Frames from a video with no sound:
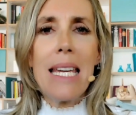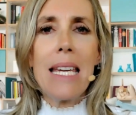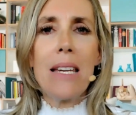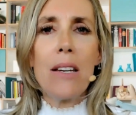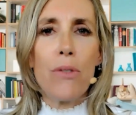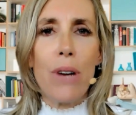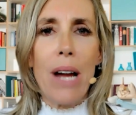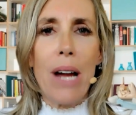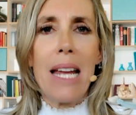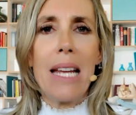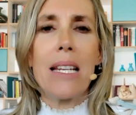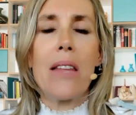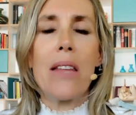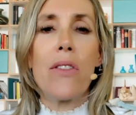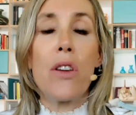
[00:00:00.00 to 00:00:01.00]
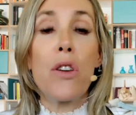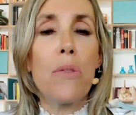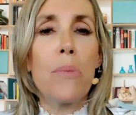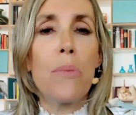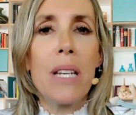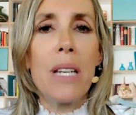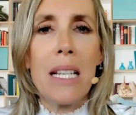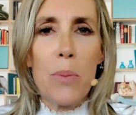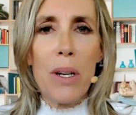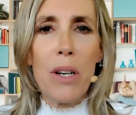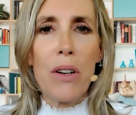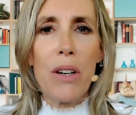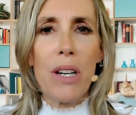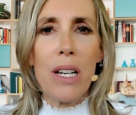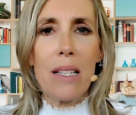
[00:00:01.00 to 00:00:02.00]
ingrained in the human
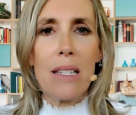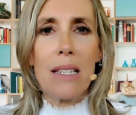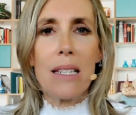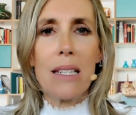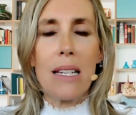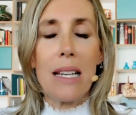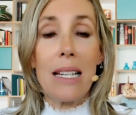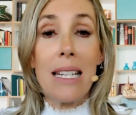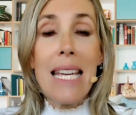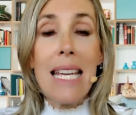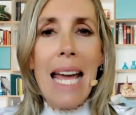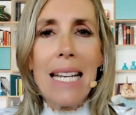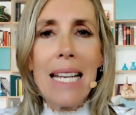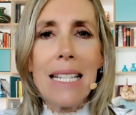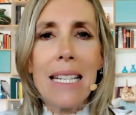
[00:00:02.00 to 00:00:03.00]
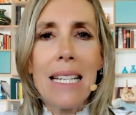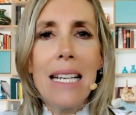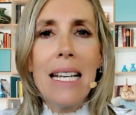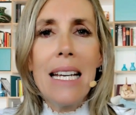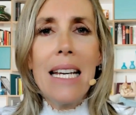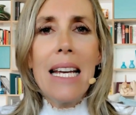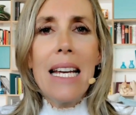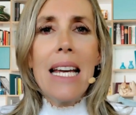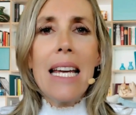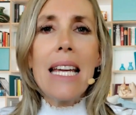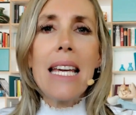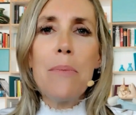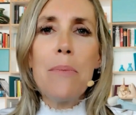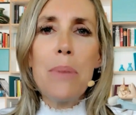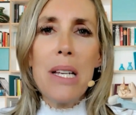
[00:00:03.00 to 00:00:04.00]
experience, and yet it
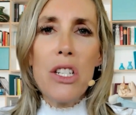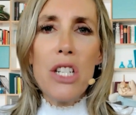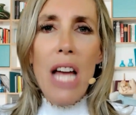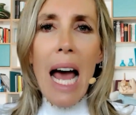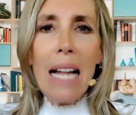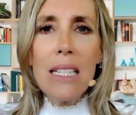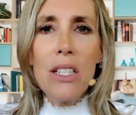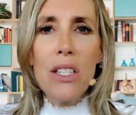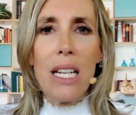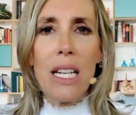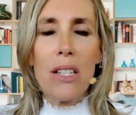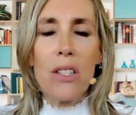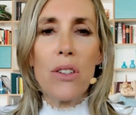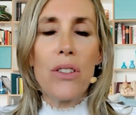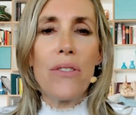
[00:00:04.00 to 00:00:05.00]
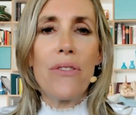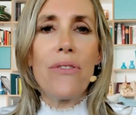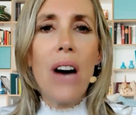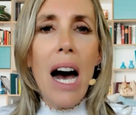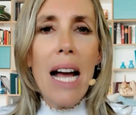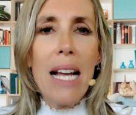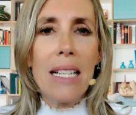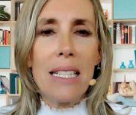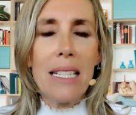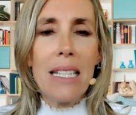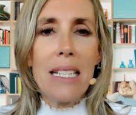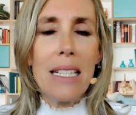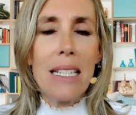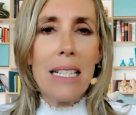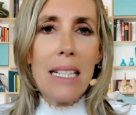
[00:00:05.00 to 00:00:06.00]
can be challenging to define
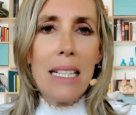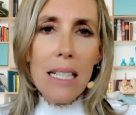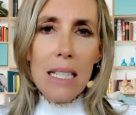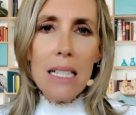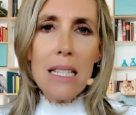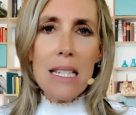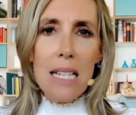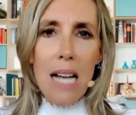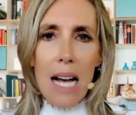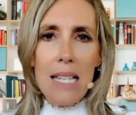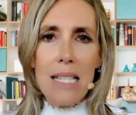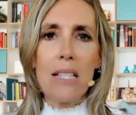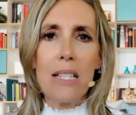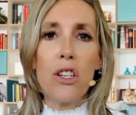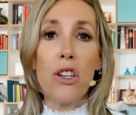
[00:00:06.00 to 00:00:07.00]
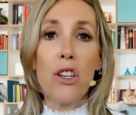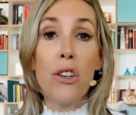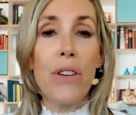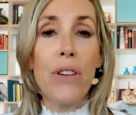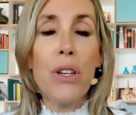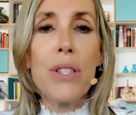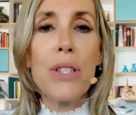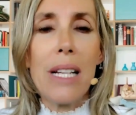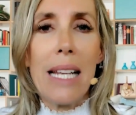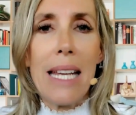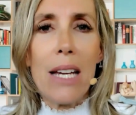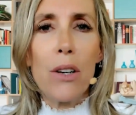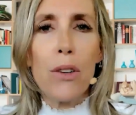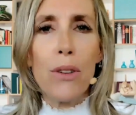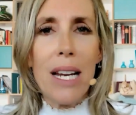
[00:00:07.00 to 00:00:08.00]
it in a concise and
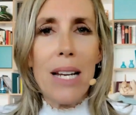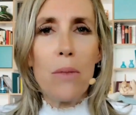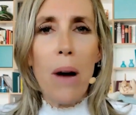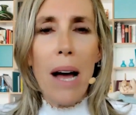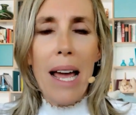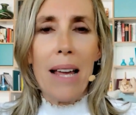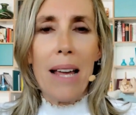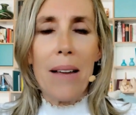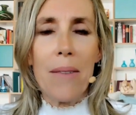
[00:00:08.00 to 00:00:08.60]
universally agreed way.